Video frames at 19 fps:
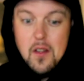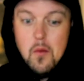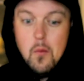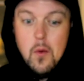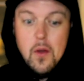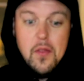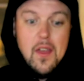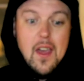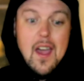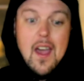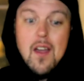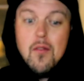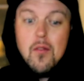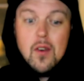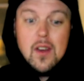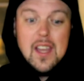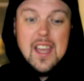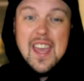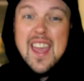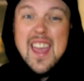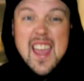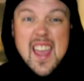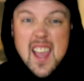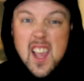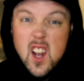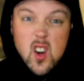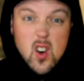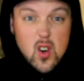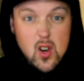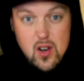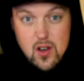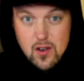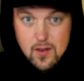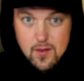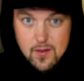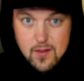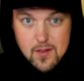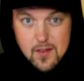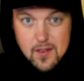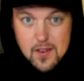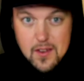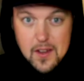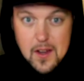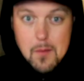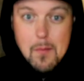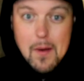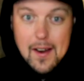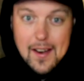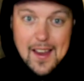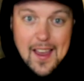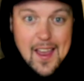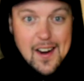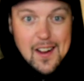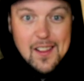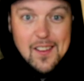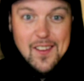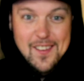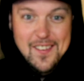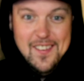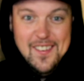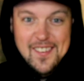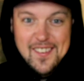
with every hitter in my catalog,